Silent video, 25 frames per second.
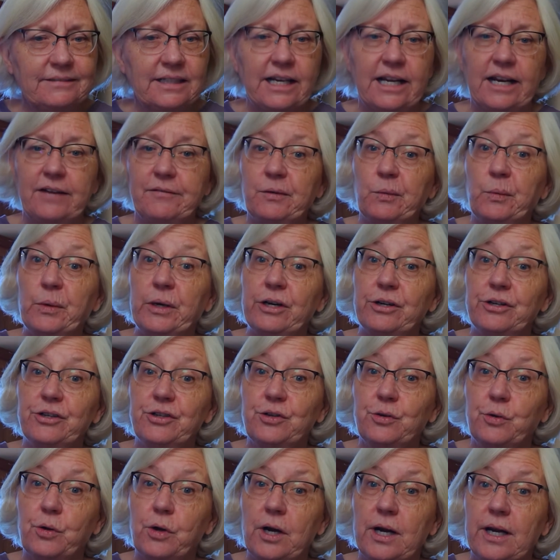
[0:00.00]
Kind of a weird
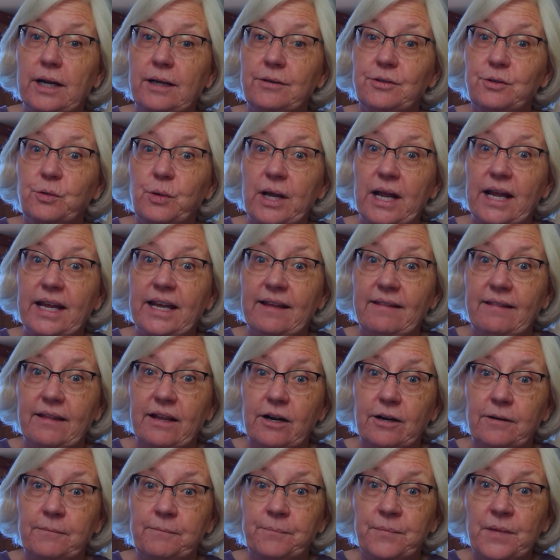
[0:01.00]
story, so hang in
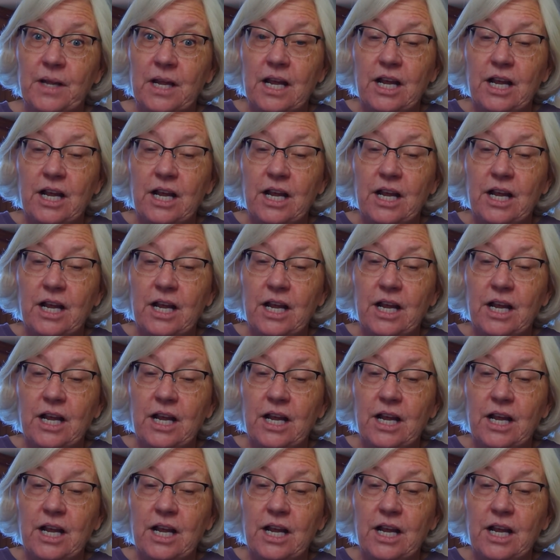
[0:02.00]
there.